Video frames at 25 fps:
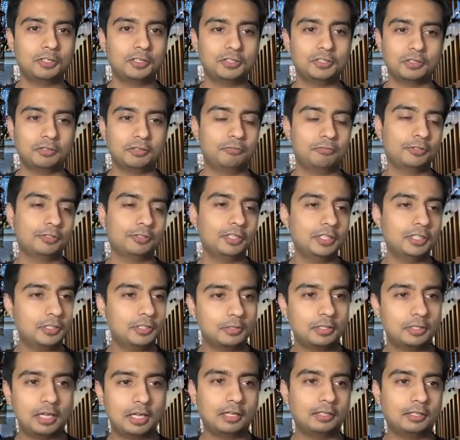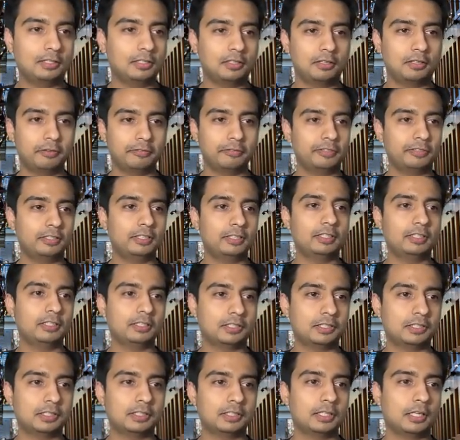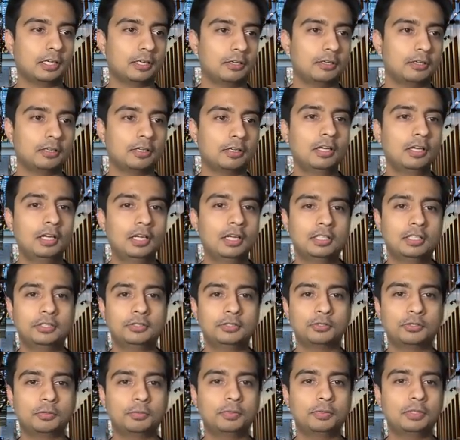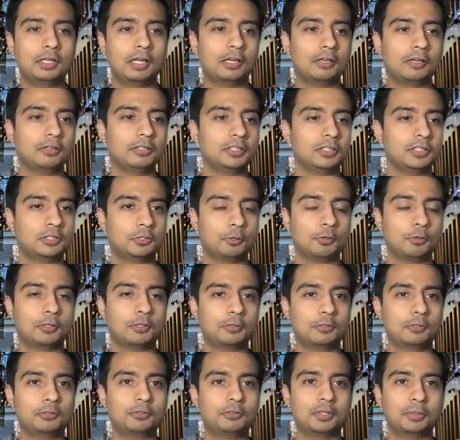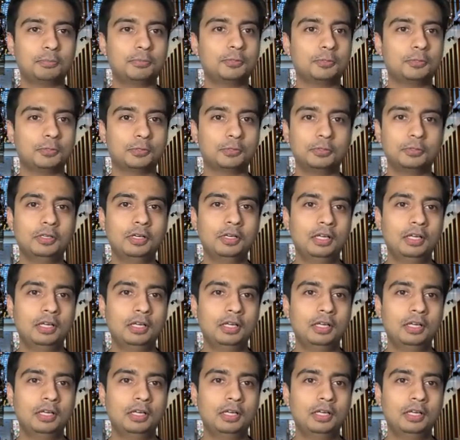So if you're into that, then definitely this is this will be a historical trip to you.